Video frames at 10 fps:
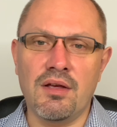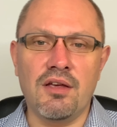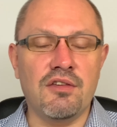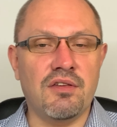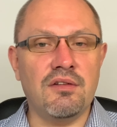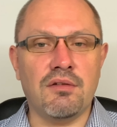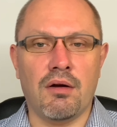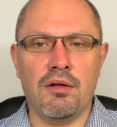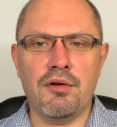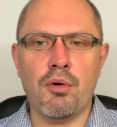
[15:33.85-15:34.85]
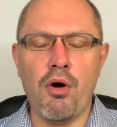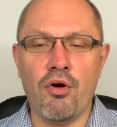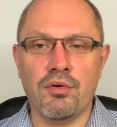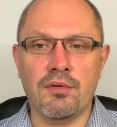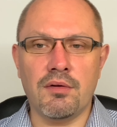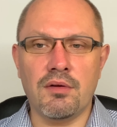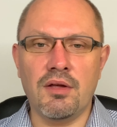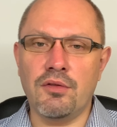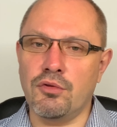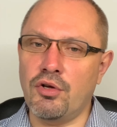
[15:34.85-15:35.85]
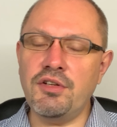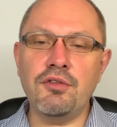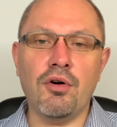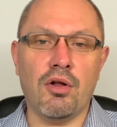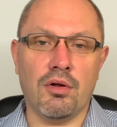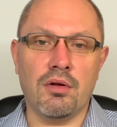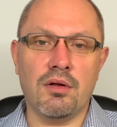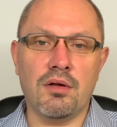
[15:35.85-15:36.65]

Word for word: is entirely wrong. Not at all.